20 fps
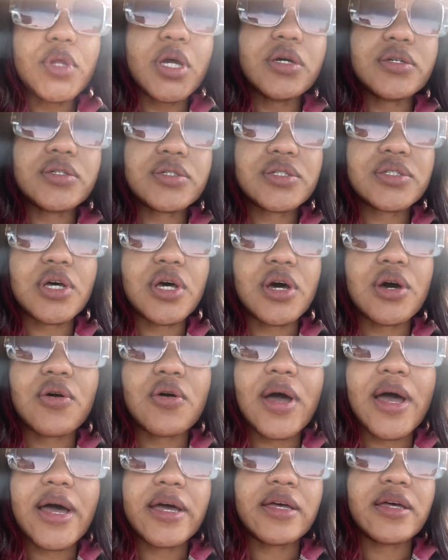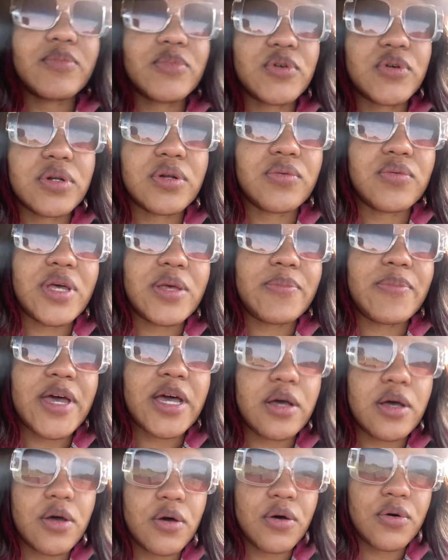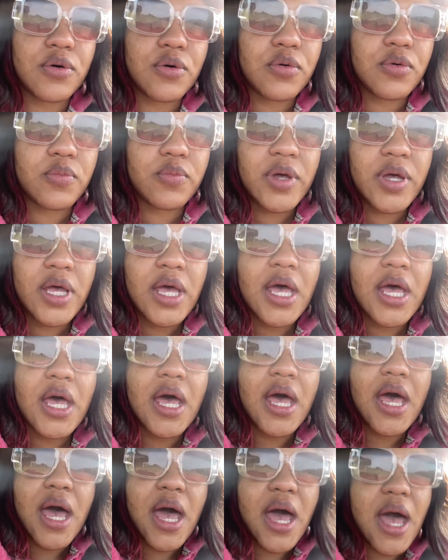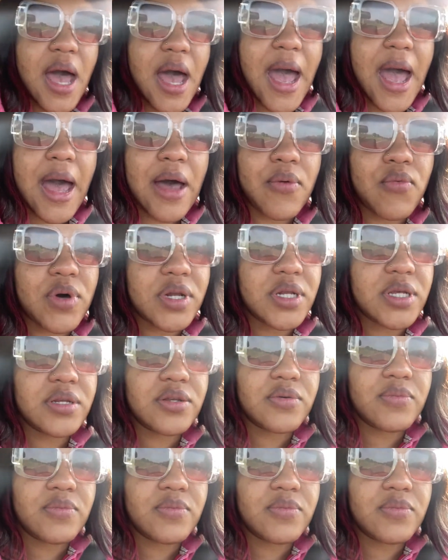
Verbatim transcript: so I am on the way back home I want to do